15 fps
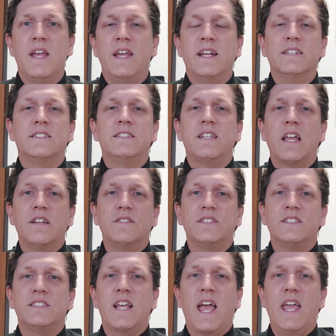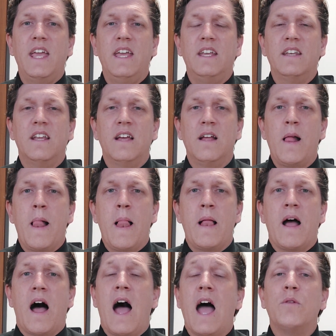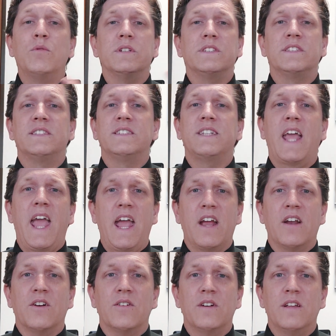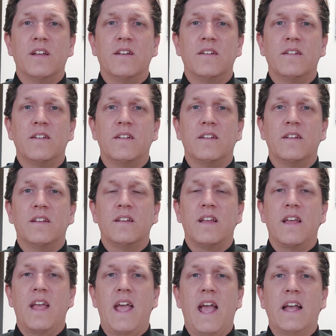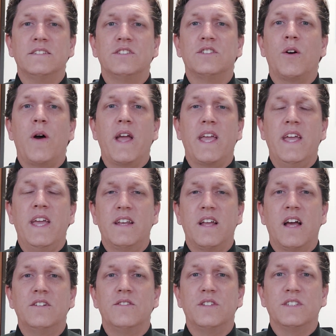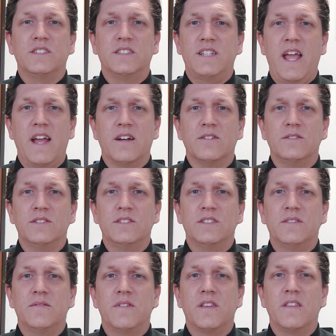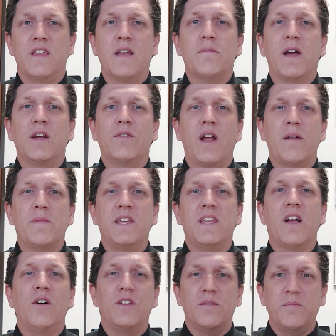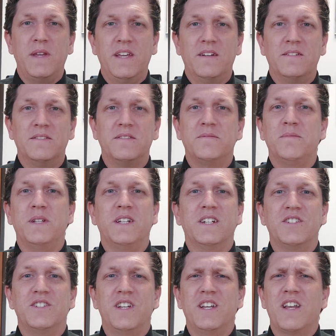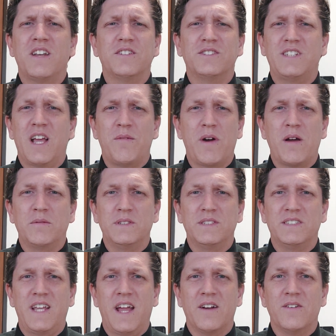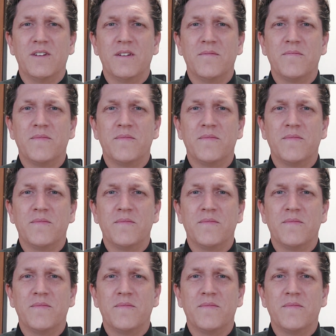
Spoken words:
Instead of saying, I was scared, and so I hid under the stairs, then my grandma yelled at me because she didn't understand why I was scared.